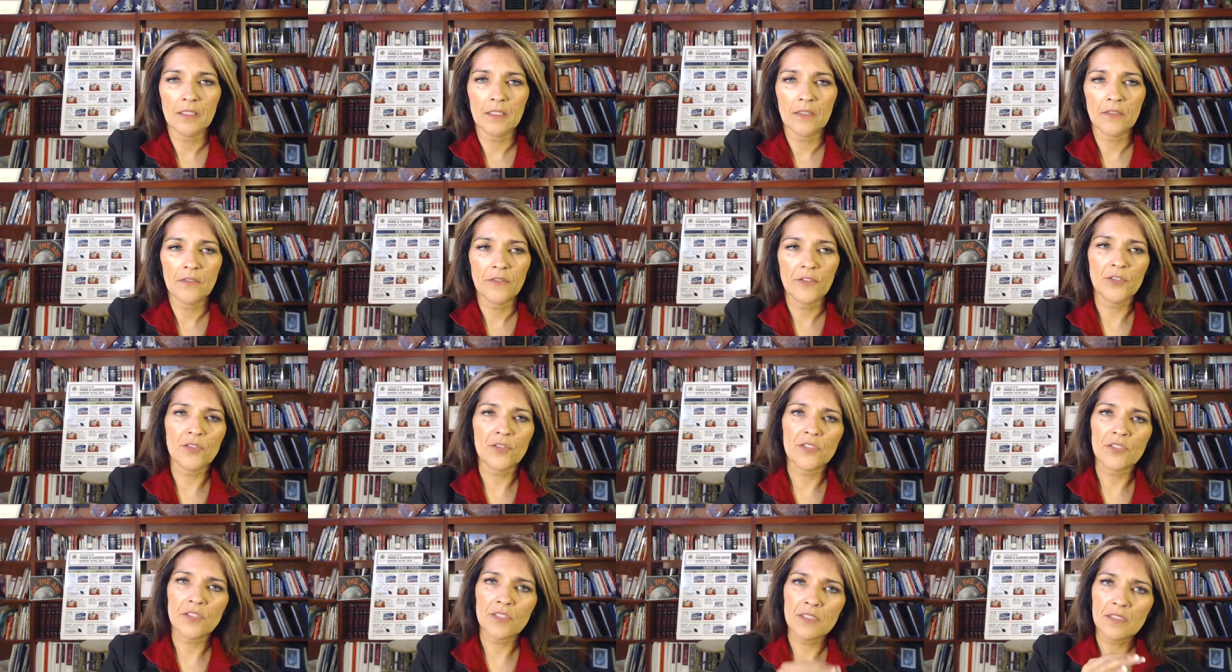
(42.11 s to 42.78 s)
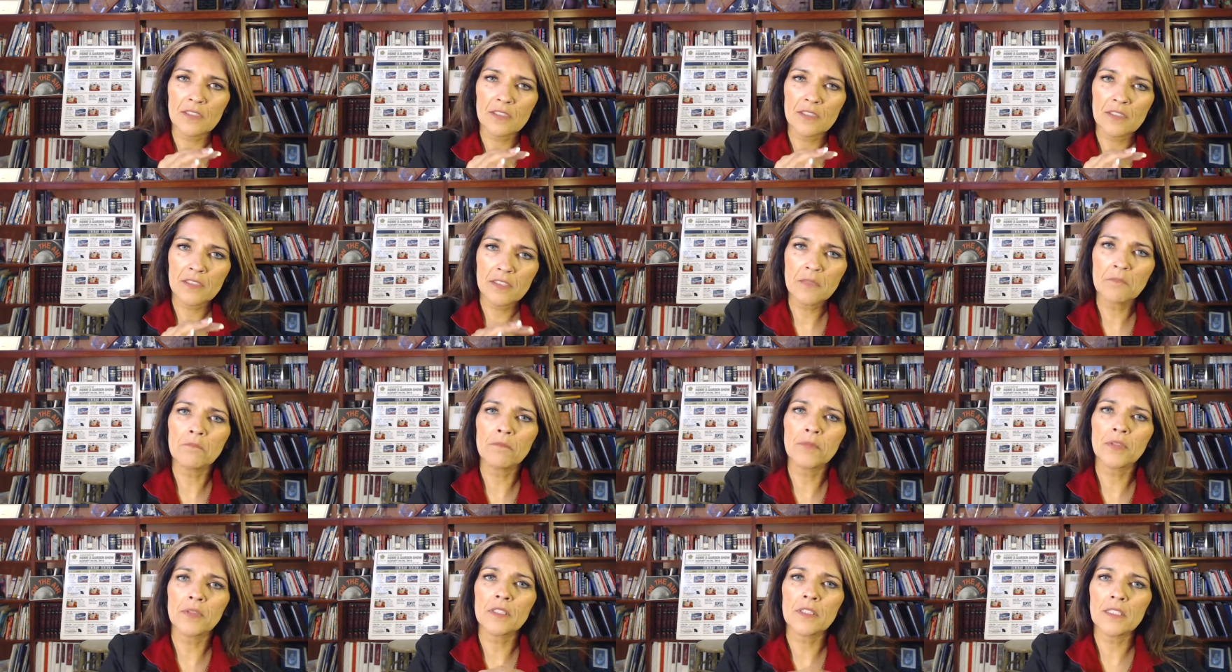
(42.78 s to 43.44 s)
there's
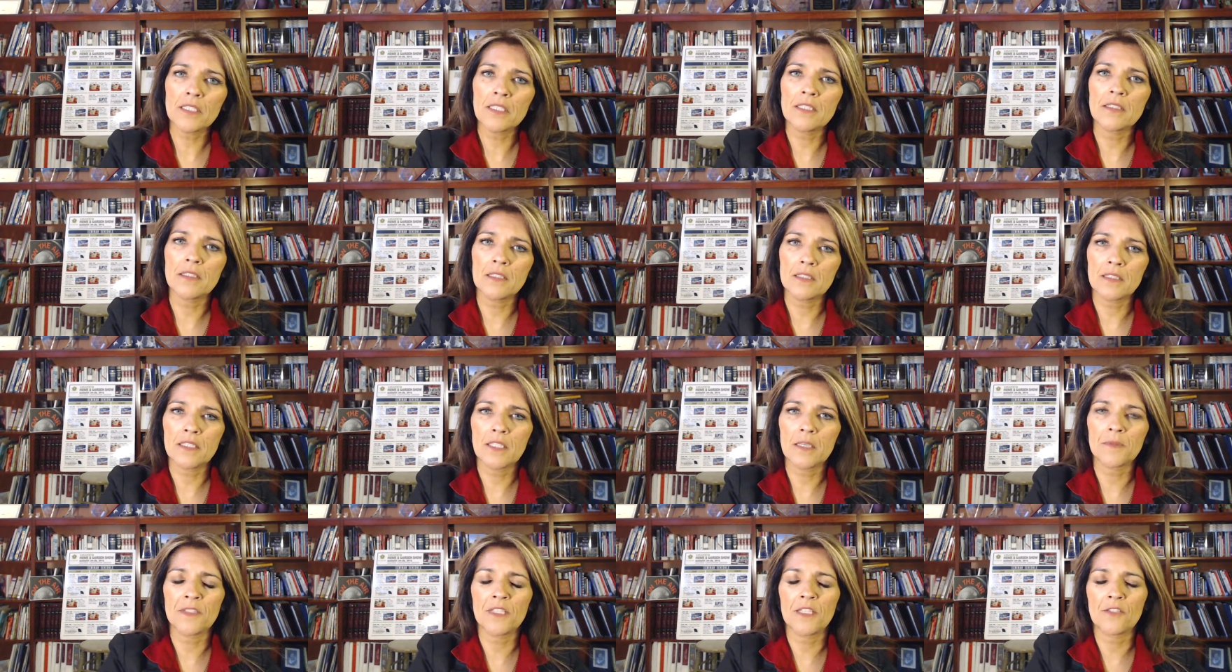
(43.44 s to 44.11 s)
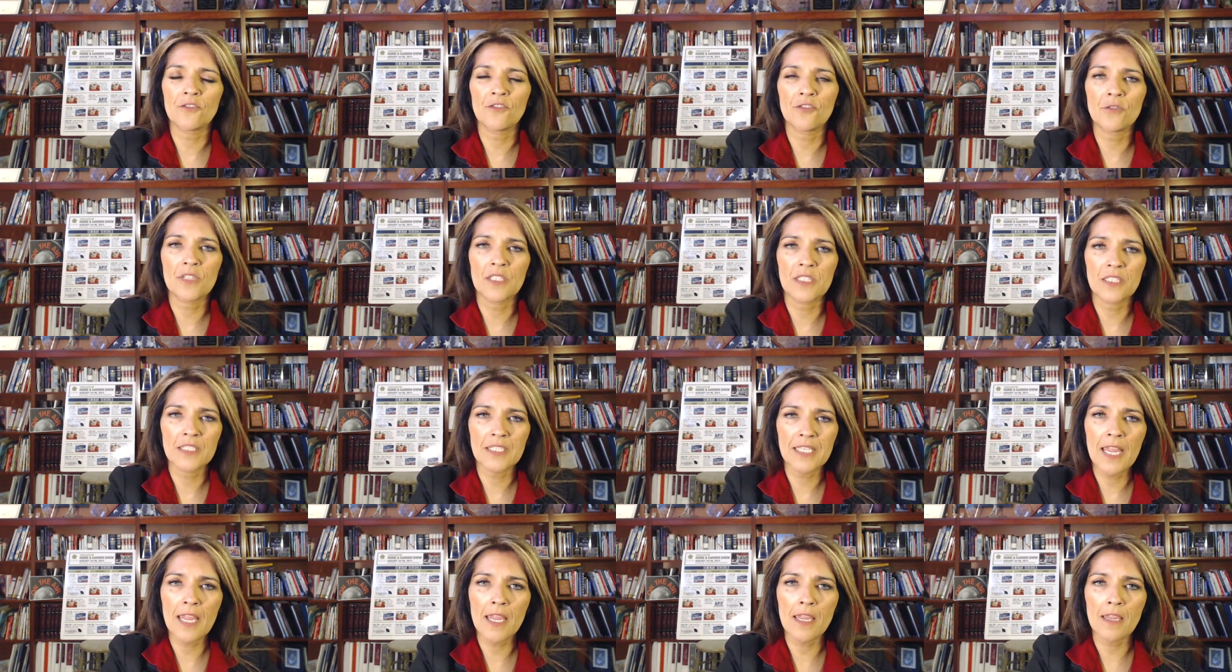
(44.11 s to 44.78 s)
simple, easy steps that you can
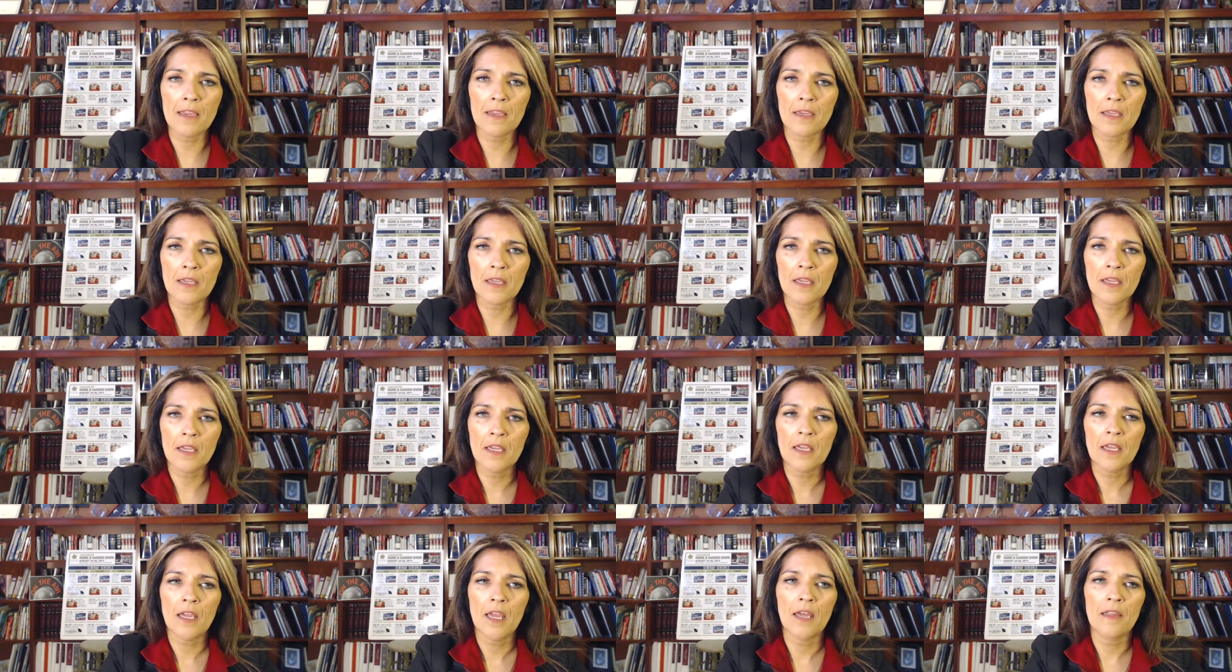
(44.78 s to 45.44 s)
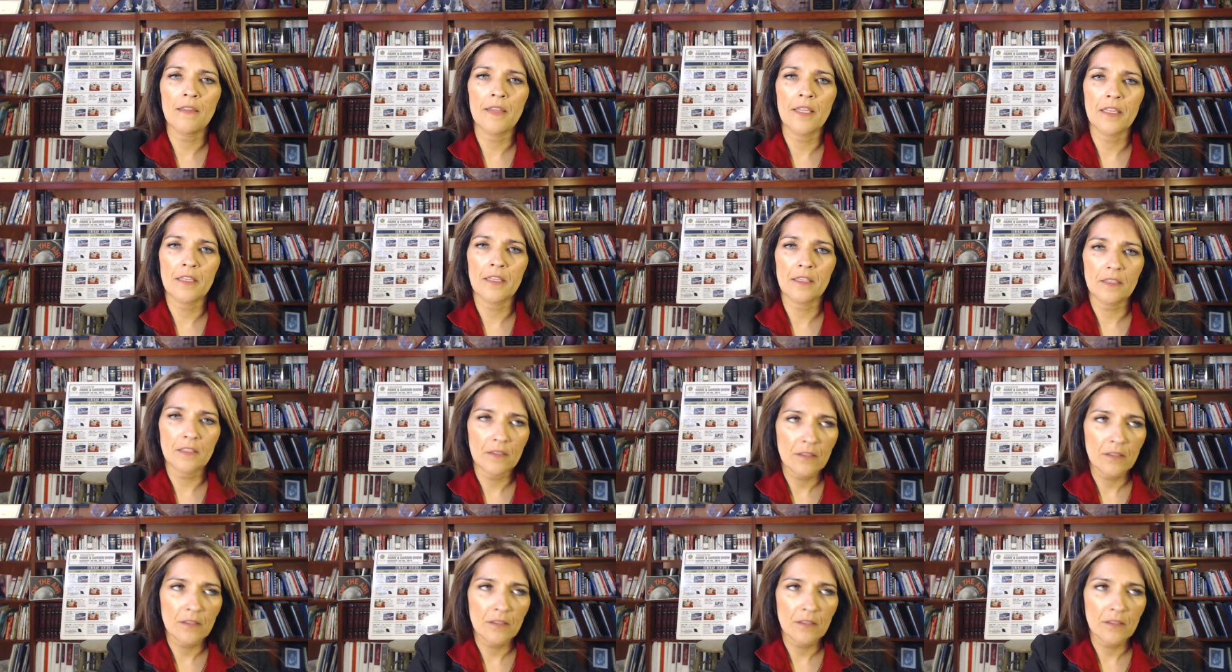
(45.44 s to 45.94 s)
take, and that